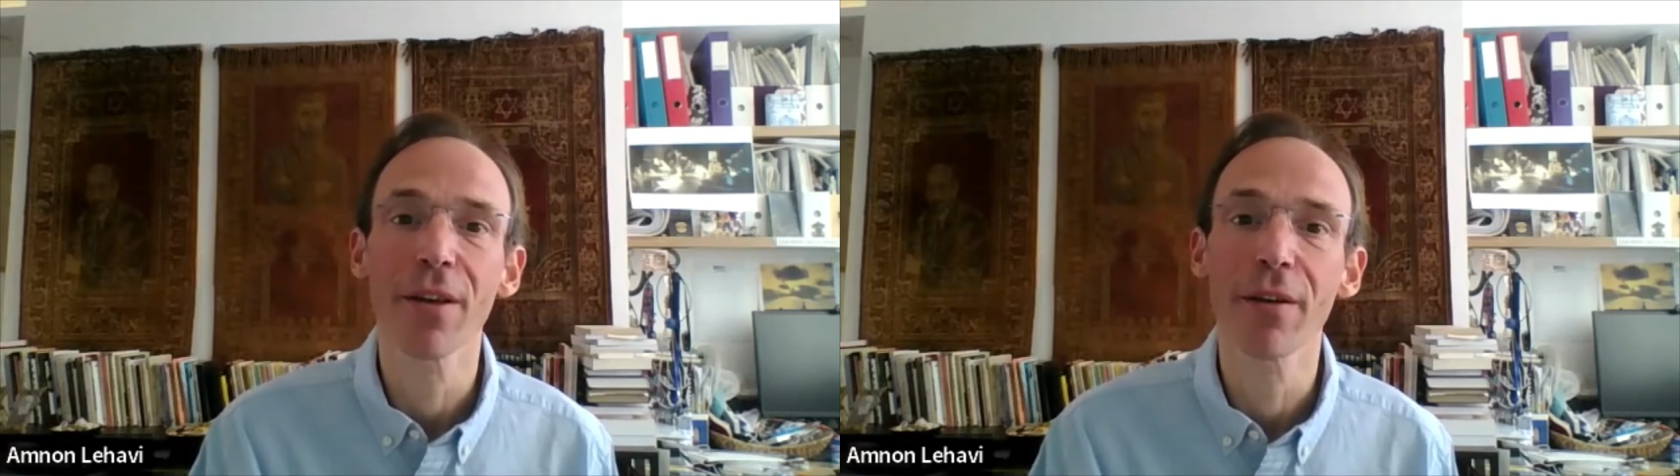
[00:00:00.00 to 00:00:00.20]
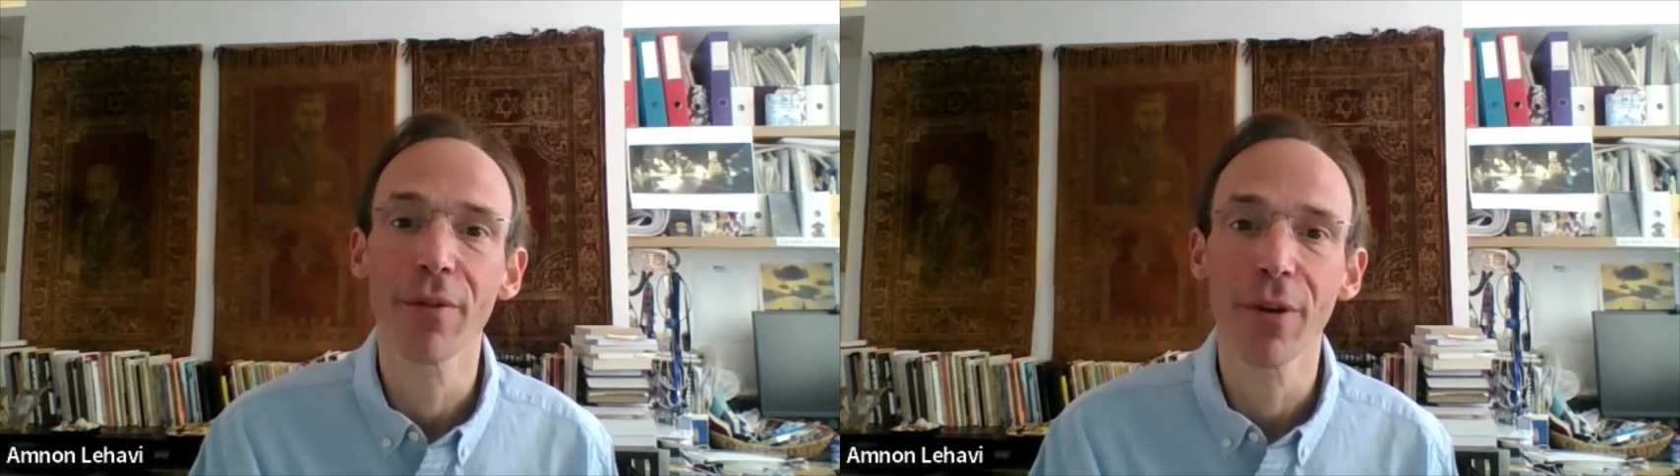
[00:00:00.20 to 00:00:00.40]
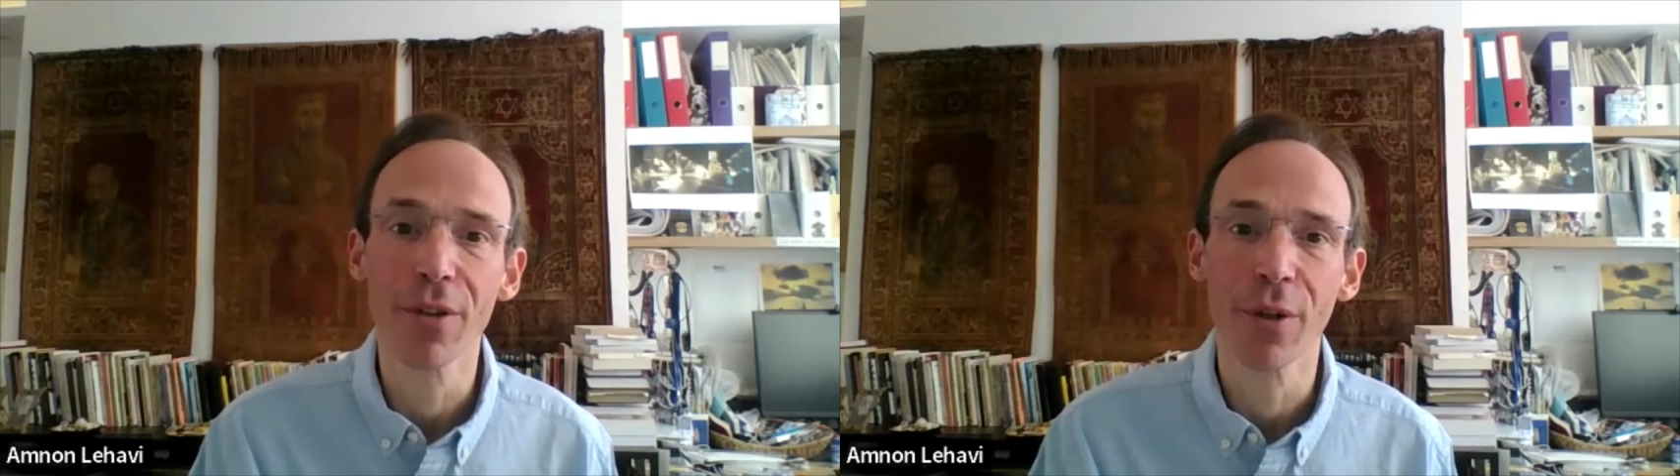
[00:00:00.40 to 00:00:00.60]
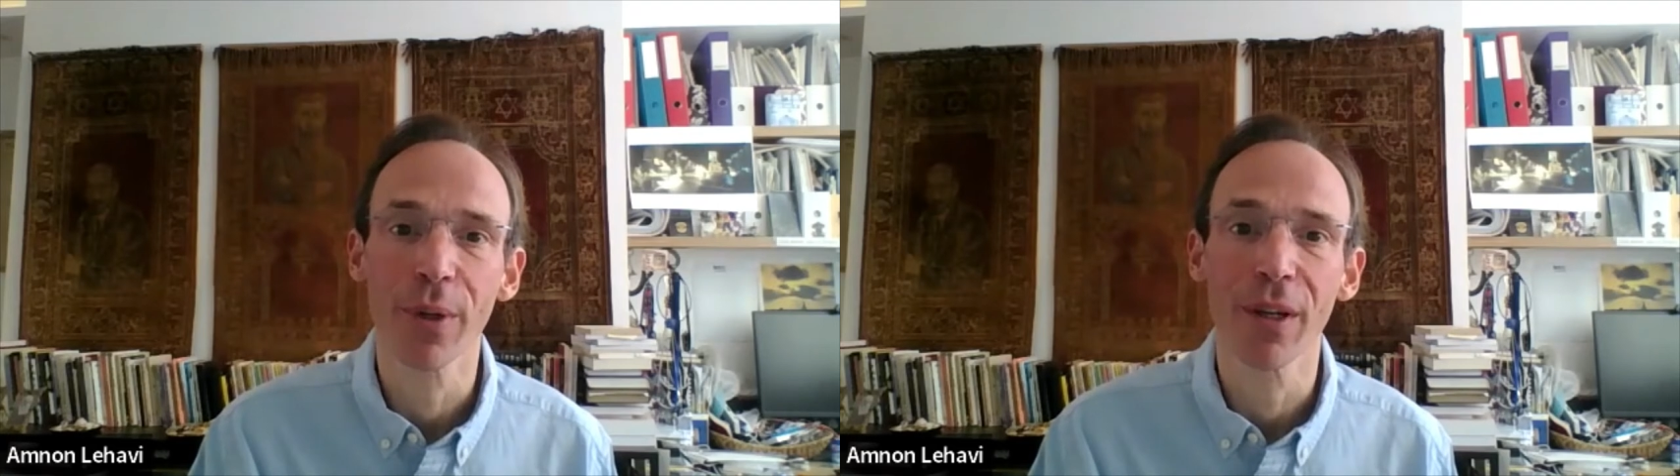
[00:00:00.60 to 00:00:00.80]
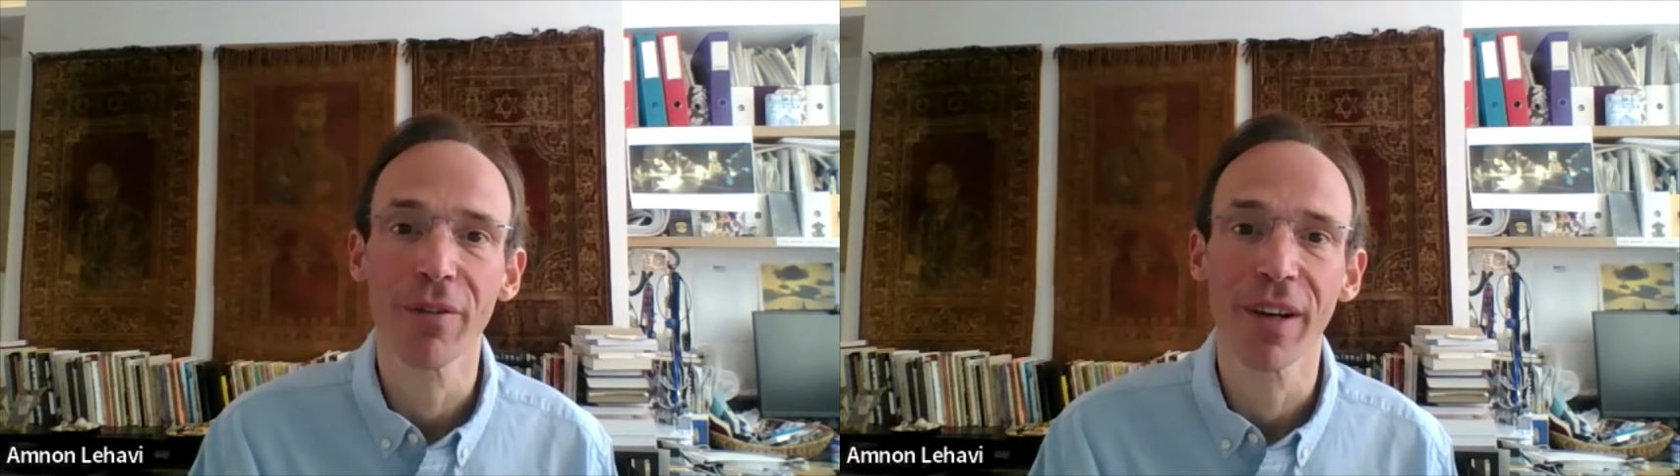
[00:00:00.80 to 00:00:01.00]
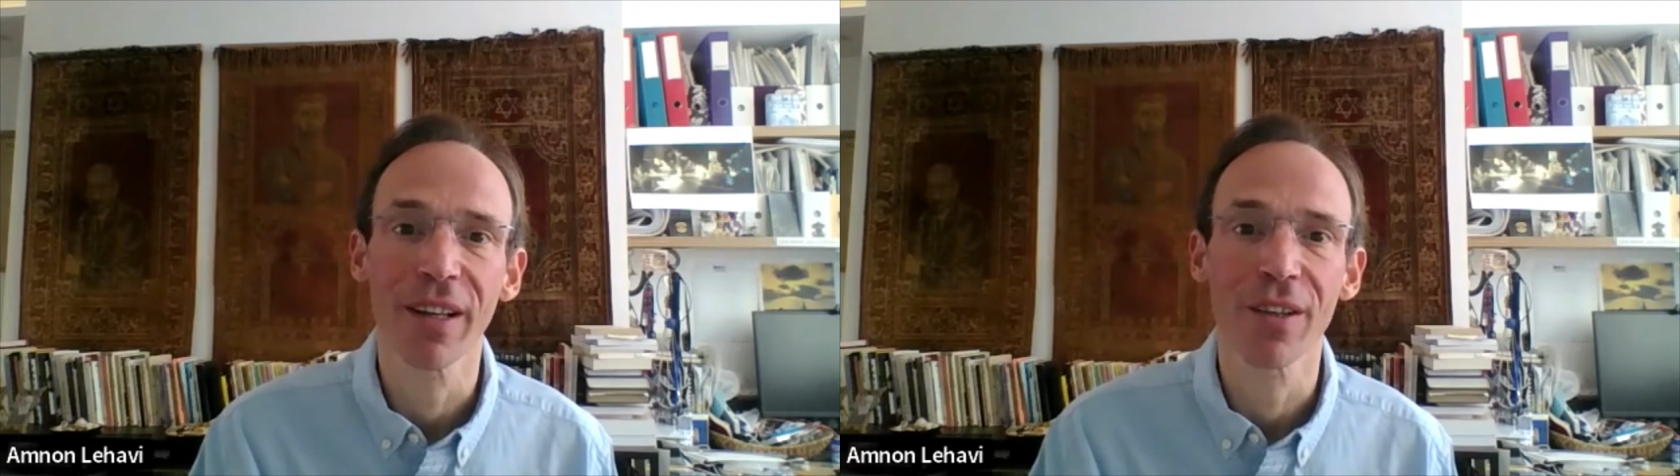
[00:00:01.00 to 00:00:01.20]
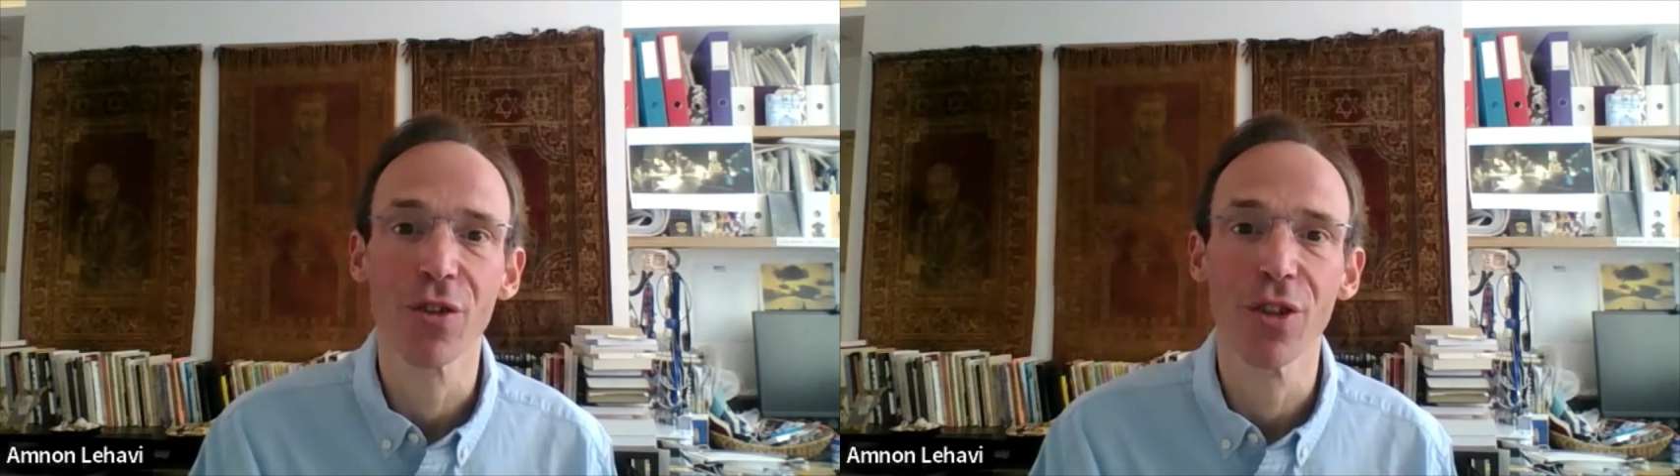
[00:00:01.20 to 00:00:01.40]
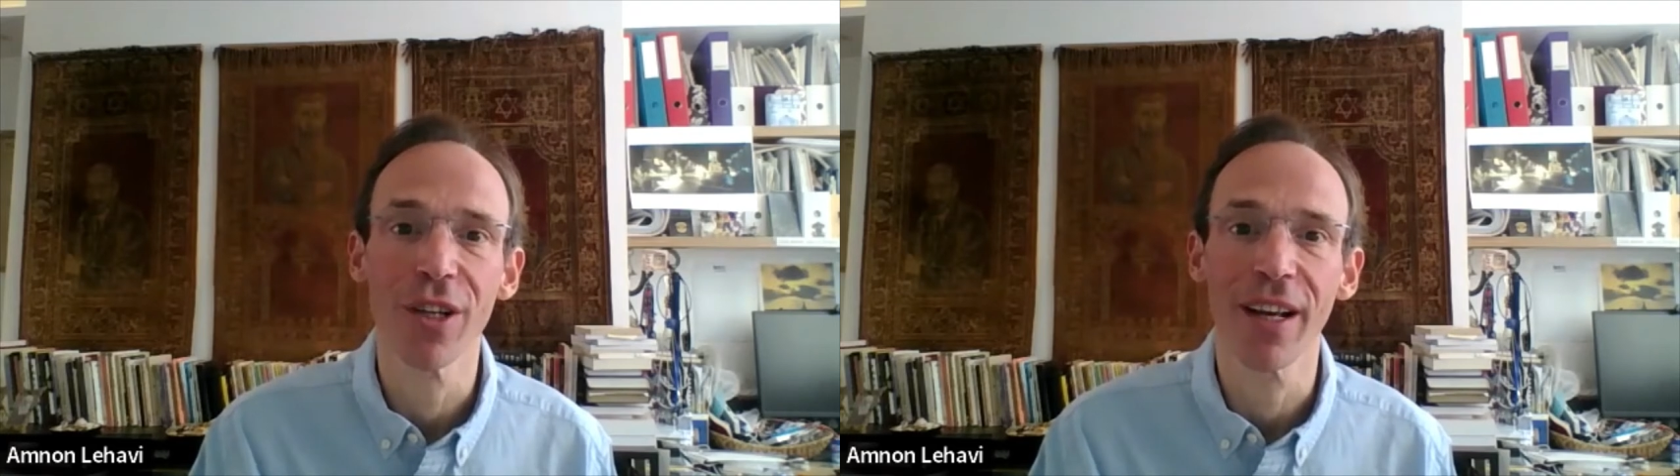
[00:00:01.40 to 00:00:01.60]
anniversary of
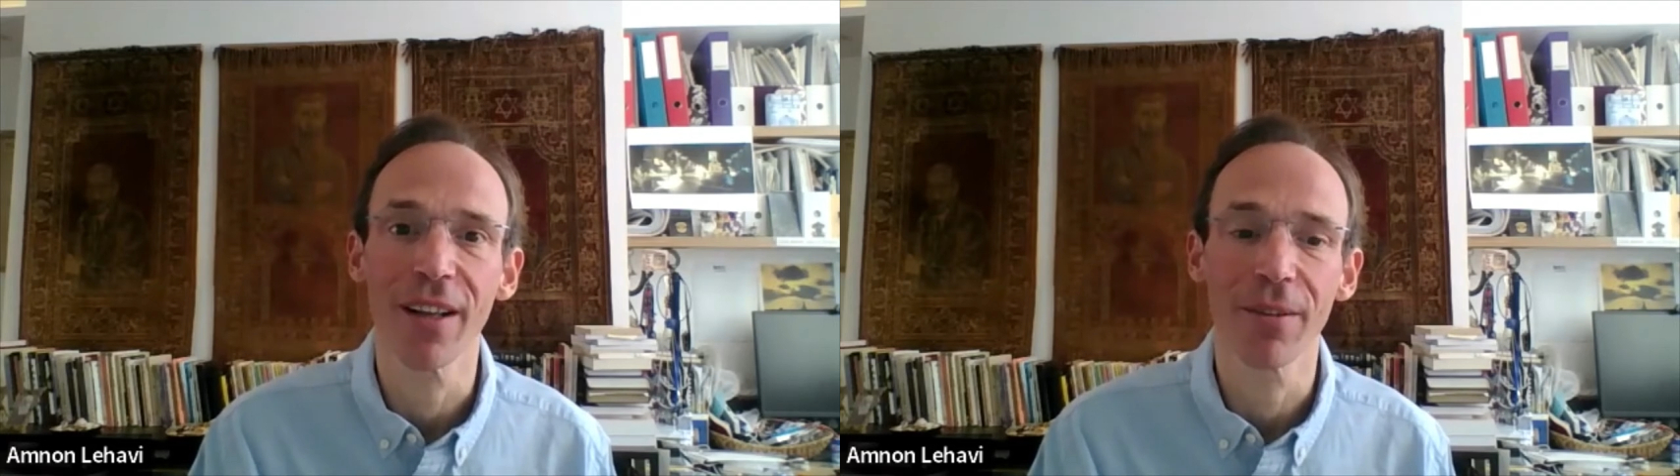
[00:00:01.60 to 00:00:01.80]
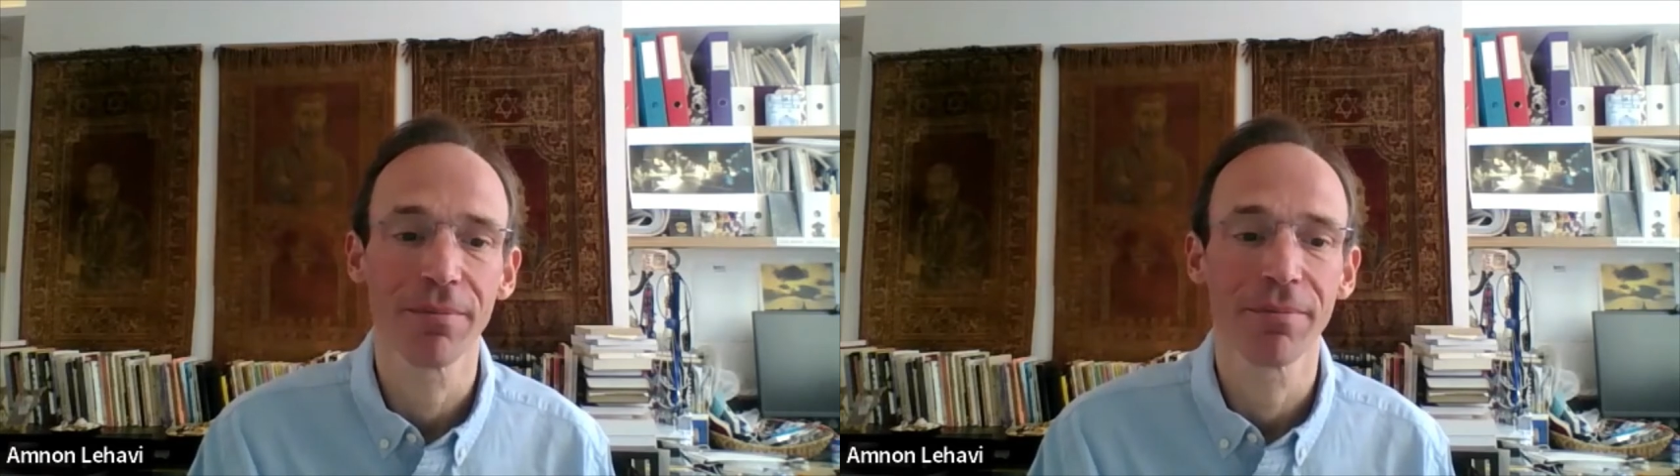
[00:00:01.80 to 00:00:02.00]
LSGL.